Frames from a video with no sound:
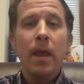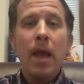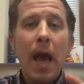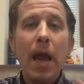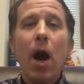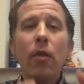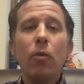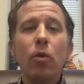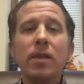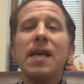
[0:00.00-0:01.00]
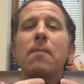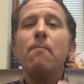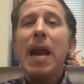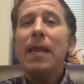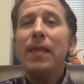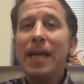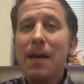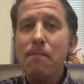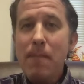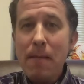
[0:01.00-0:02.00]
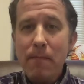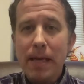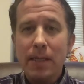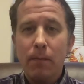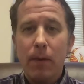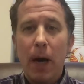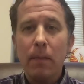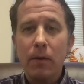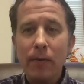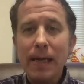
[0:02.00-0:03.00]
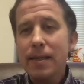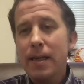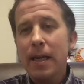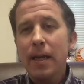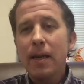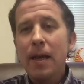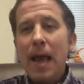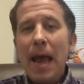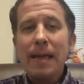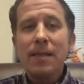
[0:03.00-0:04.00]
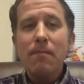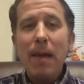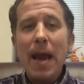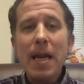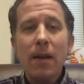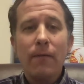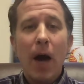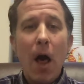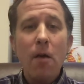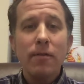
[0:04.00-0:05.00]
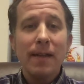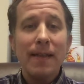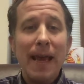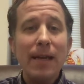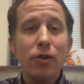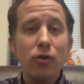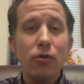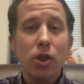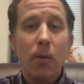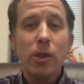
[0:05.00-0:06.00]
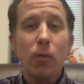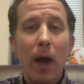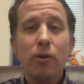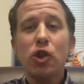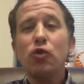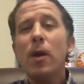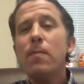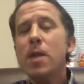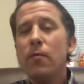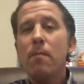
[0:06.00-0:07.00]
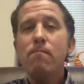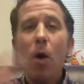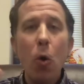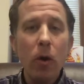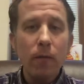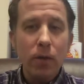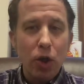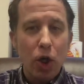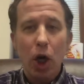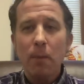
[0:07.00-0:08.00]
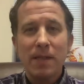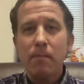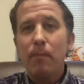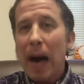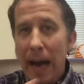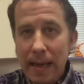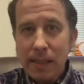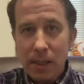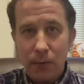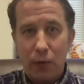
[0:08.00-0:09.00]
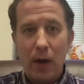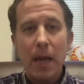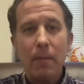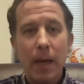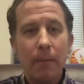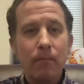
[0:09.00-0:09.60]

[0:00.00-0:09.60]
In other words, make the commitment to public reasoning, and demand of others that they do so as well, stripped of emotive terms and biased framing.